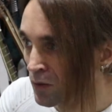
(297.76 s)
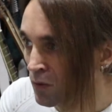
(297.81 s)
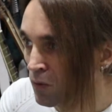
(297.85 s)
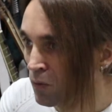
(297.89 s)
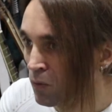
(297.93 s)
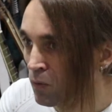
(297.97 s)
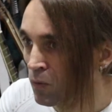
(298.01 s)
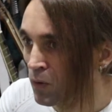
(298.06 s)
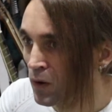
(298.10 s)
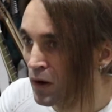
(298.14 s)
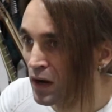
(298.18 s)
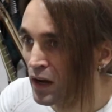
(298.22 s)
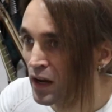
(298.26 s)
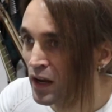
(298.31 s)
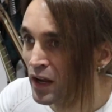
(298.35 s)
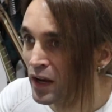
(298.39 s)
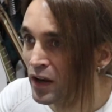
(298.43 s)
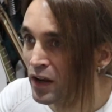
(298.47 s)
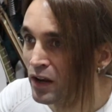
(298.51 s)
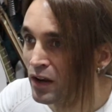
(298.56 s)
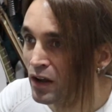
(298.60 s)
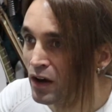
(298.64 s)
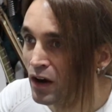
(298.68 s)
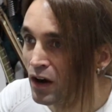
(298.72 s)

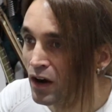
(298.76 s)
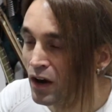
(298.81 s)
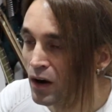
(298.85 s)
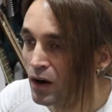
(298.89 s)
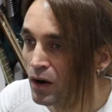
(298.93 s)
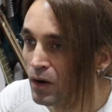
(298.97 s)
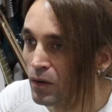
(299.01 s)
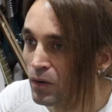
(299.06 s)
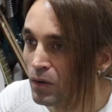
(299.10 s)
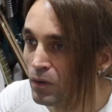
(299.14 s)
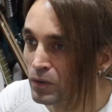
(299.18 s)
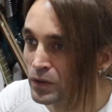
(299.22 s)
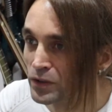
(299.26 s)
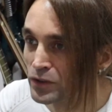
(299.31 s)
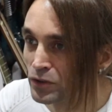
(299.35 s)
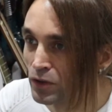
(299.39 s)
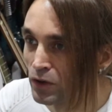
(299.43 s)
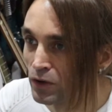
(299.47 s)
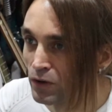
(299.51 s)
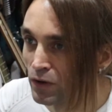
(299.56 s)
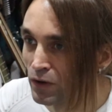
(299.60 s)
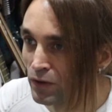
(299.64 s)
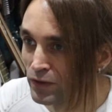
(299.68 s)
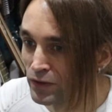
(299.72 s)
when we turn
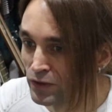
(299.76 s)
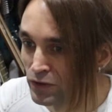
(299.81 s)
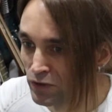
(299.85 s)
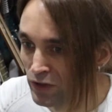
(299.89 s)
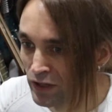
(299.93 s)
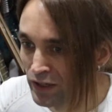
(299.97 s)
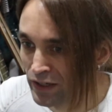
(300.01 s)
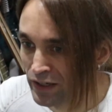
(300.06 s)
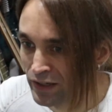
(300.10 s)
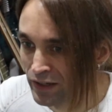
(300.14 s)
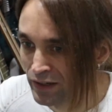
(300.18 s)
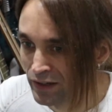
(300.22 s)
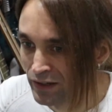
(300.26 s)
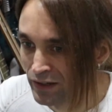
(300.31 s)
on the track,